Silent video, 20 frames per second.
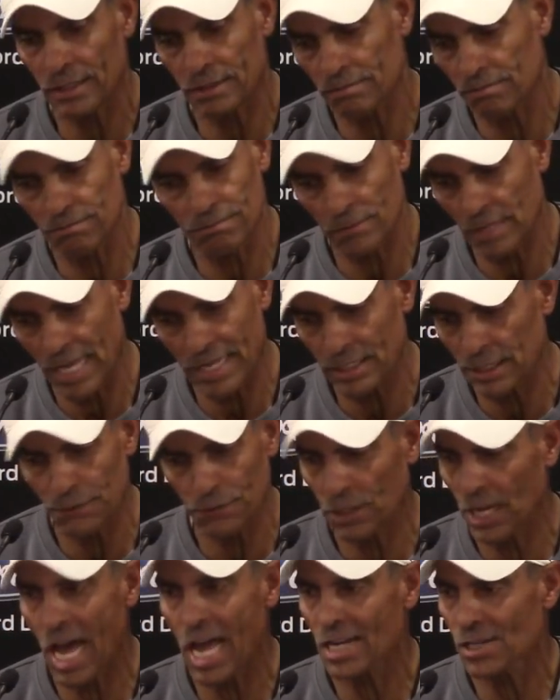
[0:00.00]
of
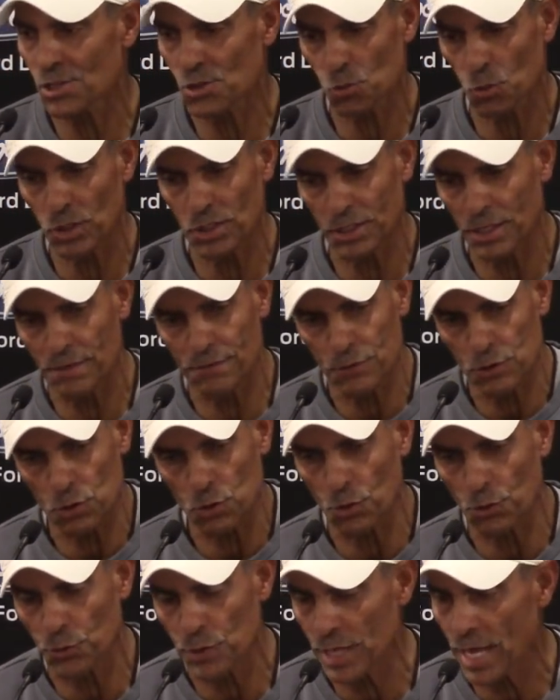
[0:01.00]
different colleges, went there for
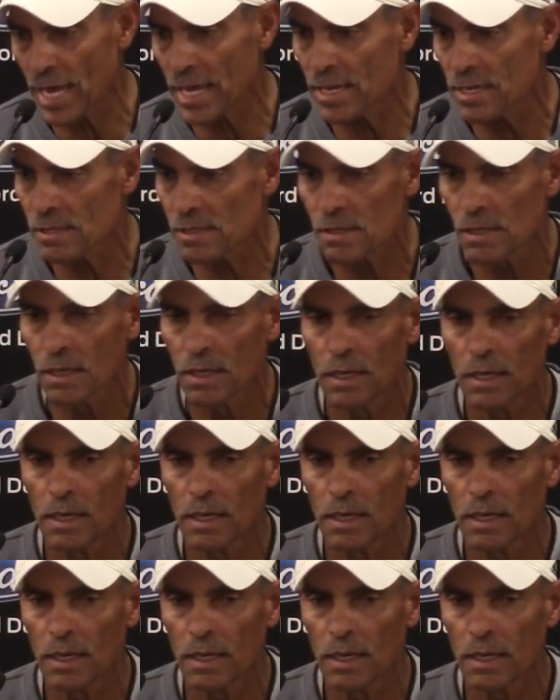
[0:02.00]
2 or 3 days